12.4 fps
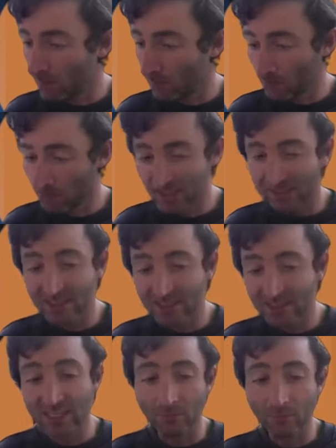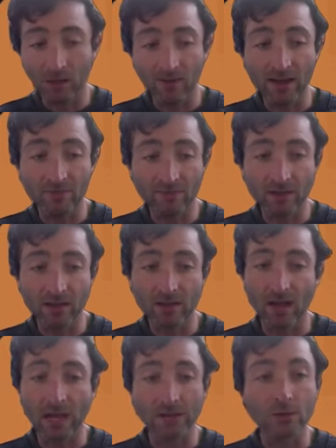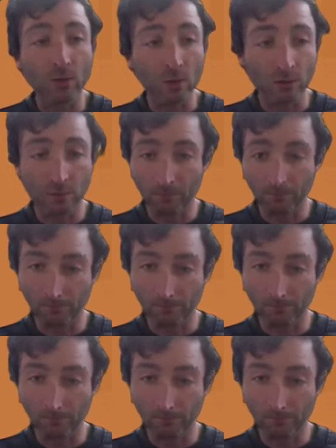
But this is an example of, I think, a good,